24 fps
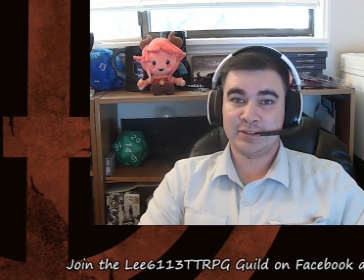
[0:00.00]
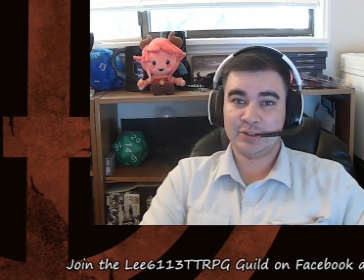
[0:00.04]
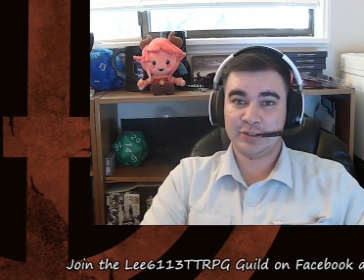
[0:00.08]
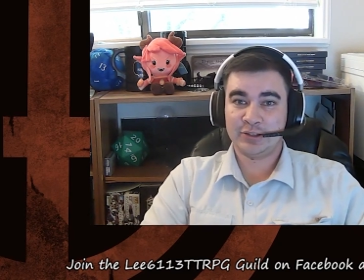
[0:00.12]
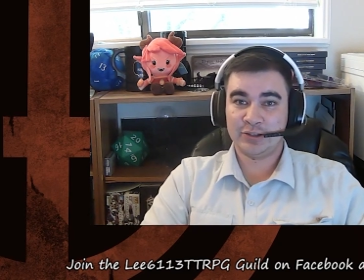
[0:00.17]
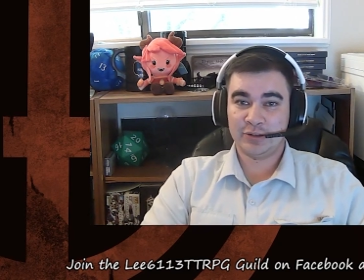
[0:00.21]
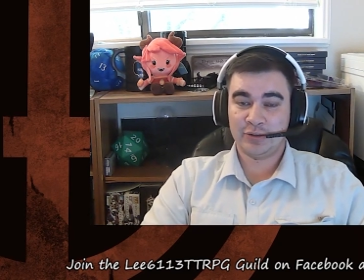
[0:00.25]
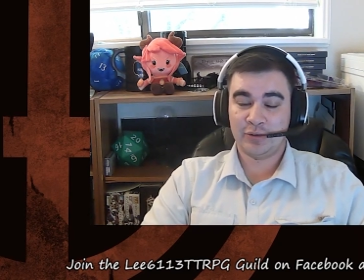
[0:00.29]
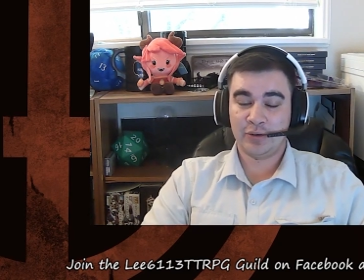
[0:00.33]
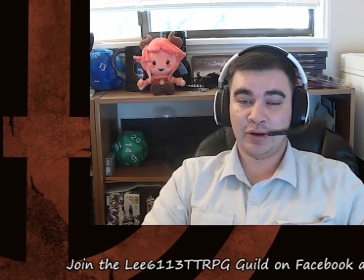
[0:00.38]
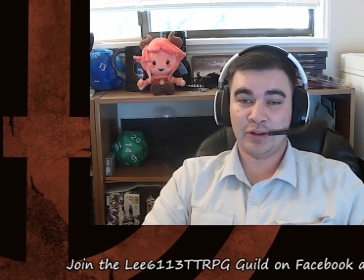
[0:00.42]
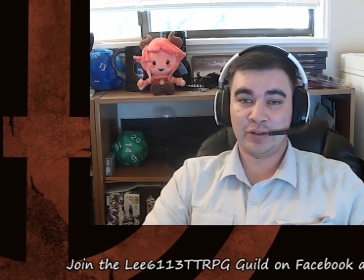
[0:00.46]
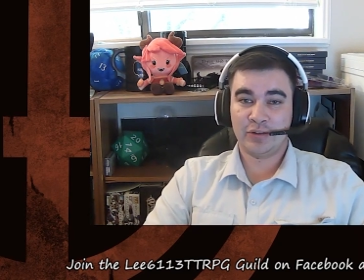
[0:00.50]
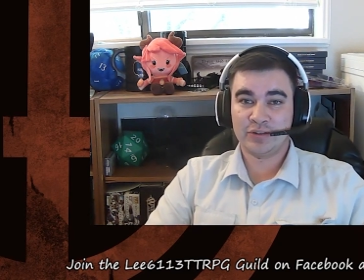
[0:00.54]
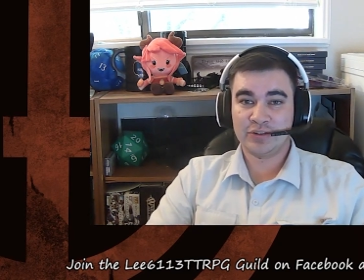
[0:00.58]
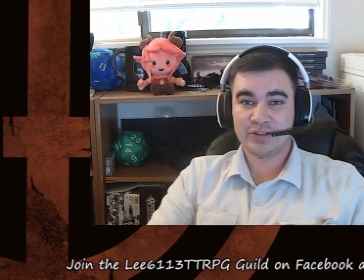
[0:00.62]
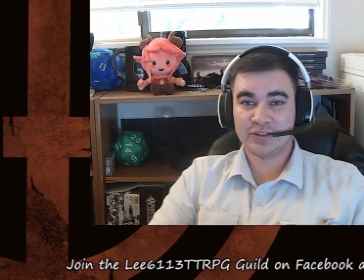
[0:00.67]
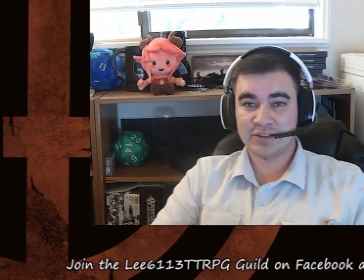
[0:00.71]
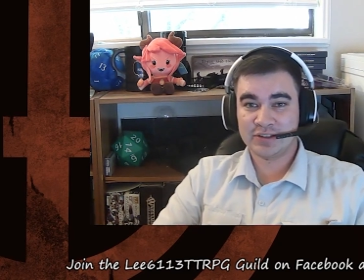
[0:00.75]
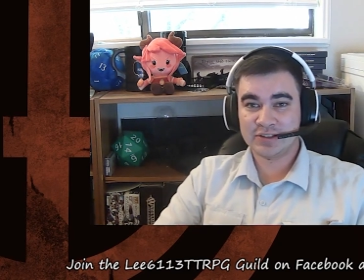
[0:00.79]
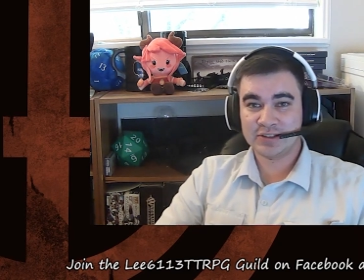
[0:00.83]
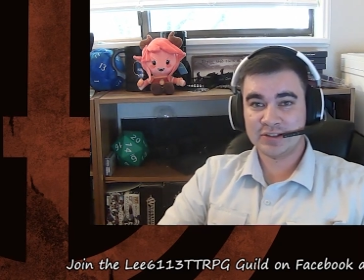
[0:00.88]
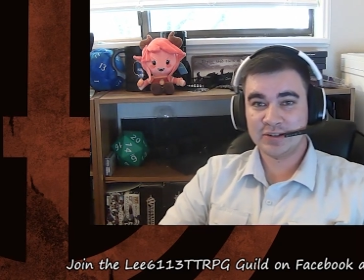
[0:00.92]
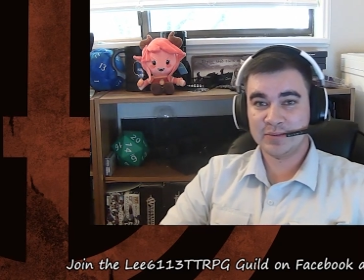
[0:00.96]
to other
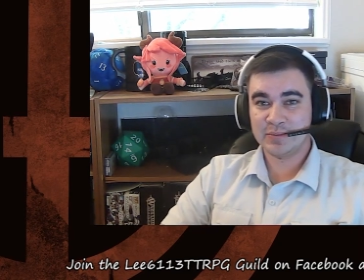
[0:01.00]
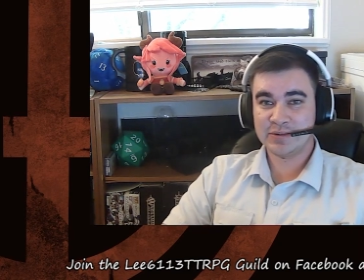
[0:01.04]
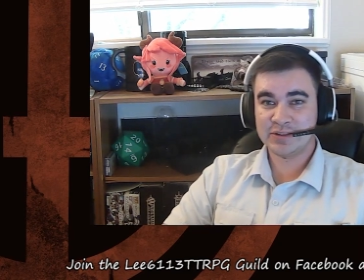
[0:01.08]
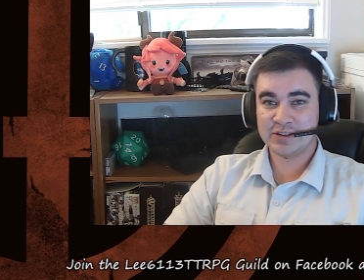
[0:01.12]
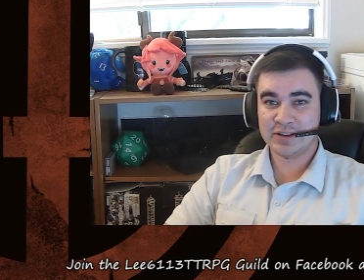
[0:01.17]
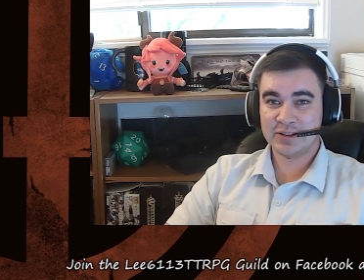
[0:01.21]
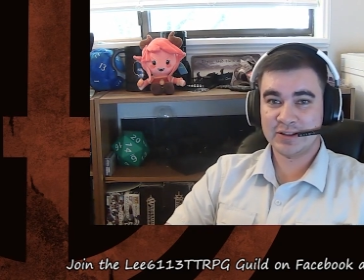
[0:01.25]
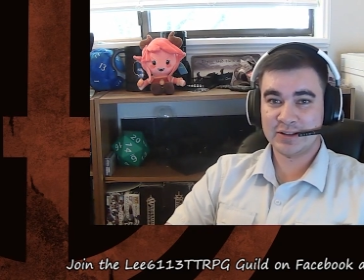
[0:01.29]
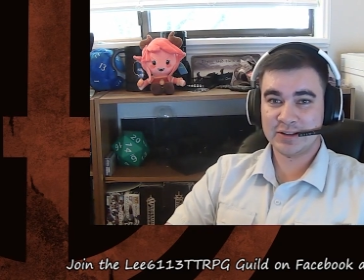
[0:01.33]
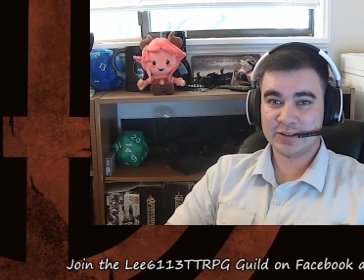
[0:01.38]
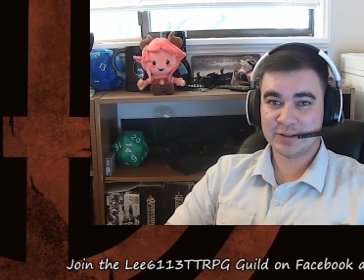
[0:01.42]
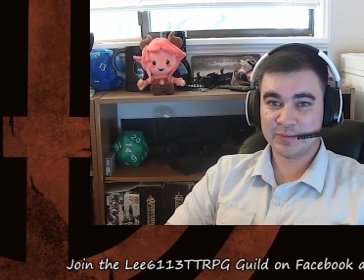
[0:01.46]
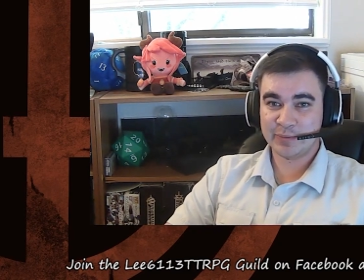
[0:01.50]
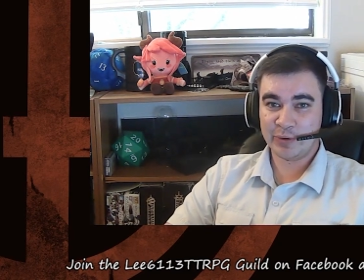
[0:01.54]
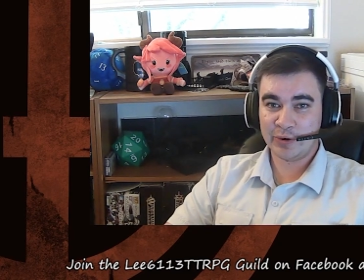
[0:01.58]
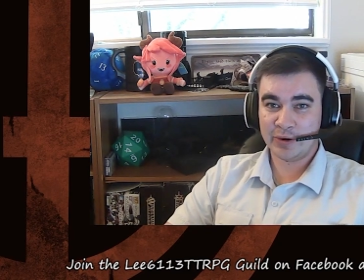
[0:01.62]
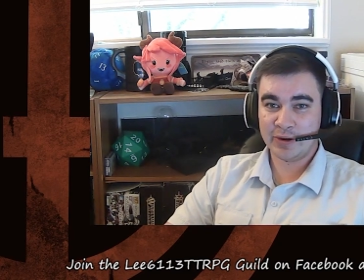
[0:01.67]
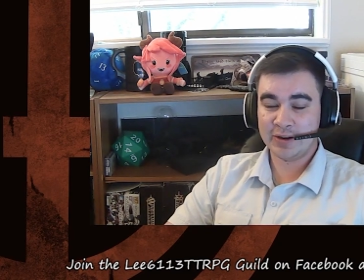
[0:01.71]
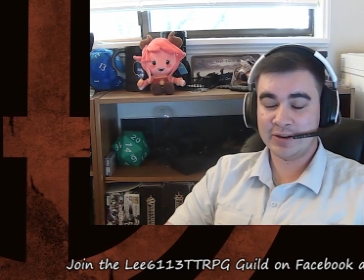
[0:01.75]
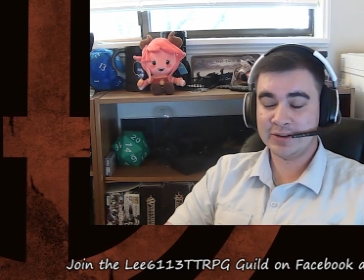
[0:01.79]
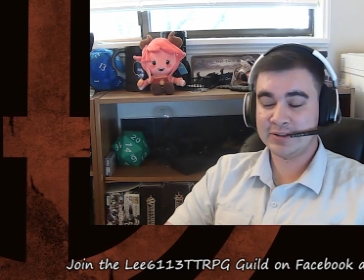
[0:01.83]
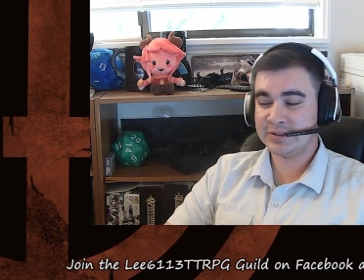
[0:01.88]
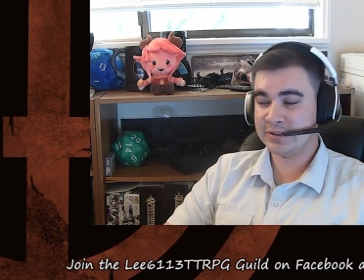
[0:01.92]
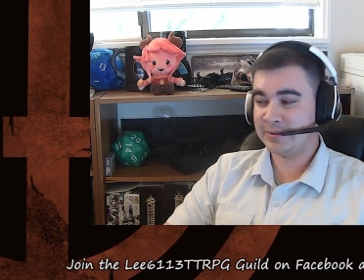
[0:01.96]
systems at this
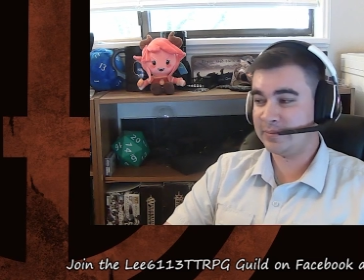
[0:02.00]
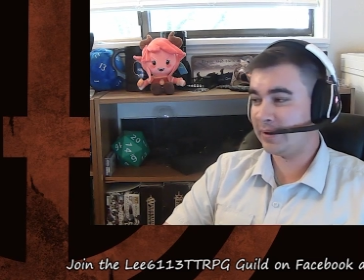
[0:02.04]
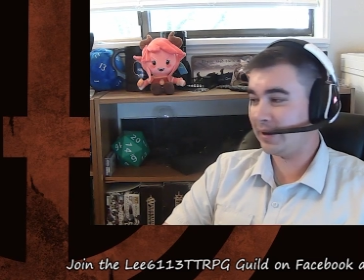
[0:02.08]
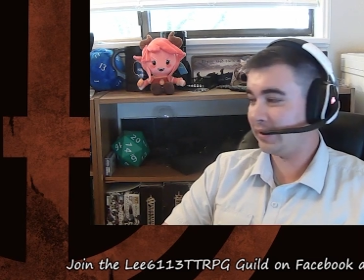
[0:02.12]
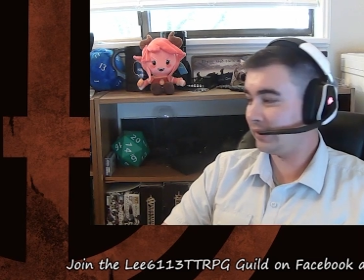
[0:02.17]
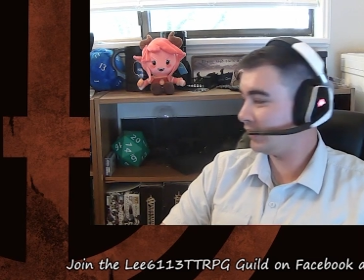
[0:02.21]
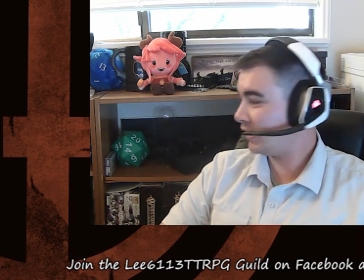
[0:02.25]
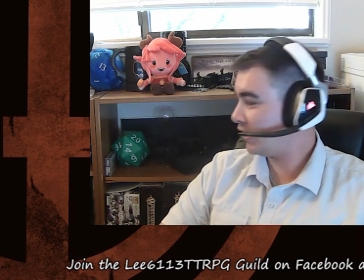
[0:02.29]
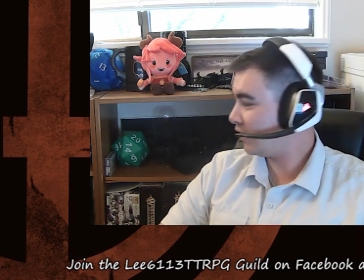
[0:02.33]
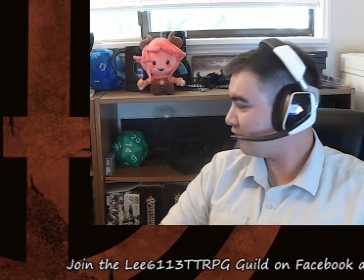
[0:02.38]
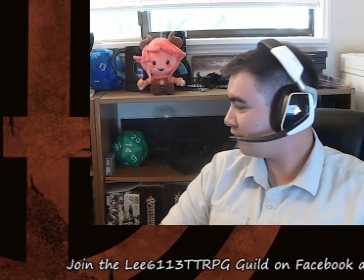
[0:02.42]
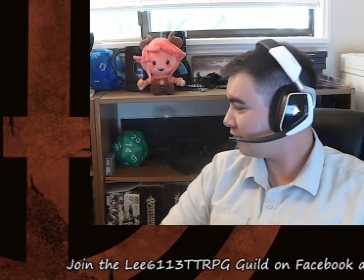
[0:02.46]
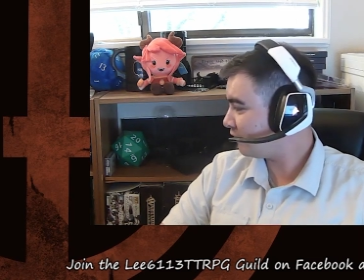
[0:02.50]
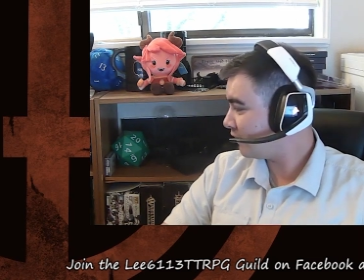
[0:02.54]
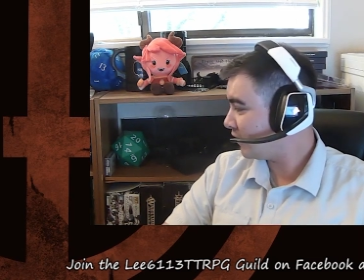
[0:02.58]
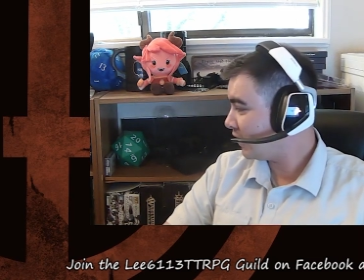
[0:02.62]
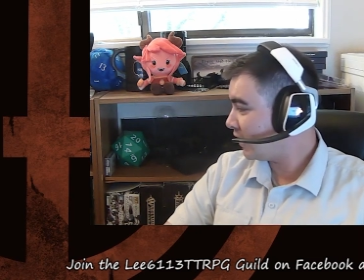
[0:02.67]
point in my life.